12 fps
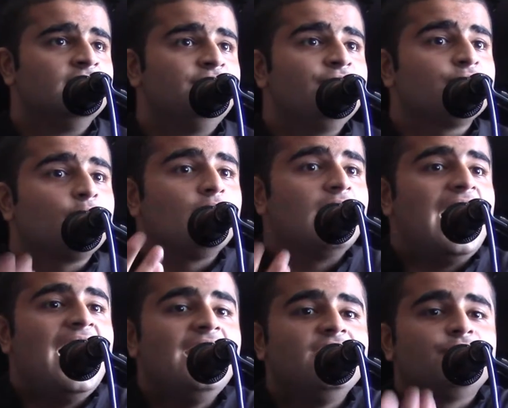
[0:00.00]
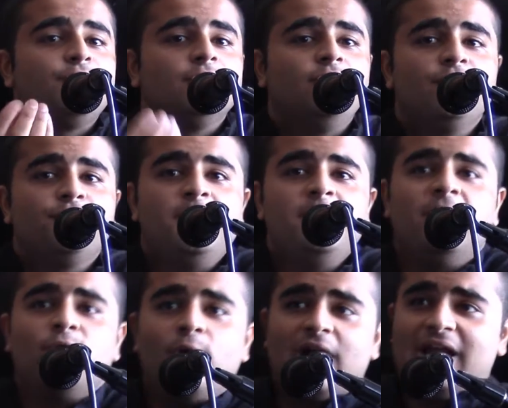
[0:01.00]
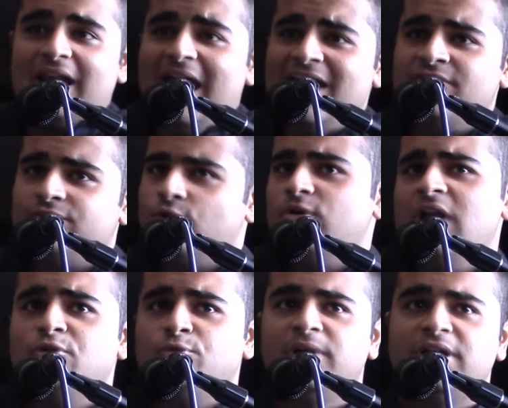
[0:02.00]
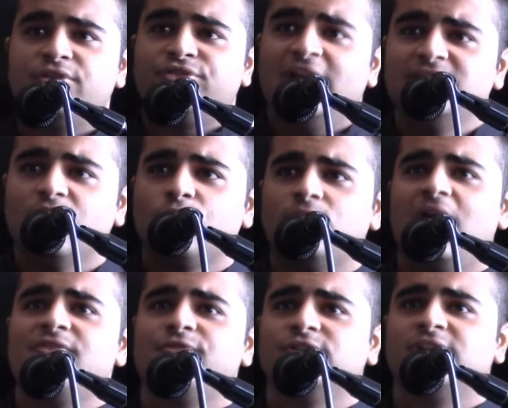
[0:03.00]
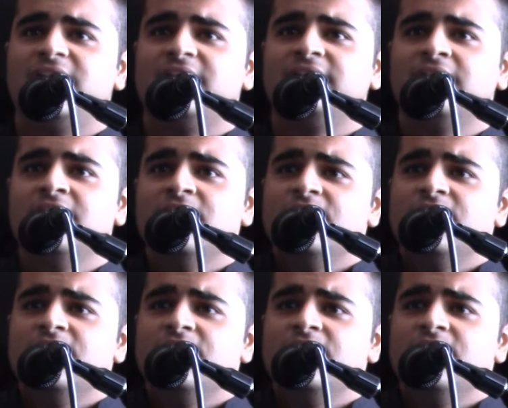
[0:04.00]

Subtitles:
This Quran is for those people who are alive, no doubt. We can recite the Quran for the dead.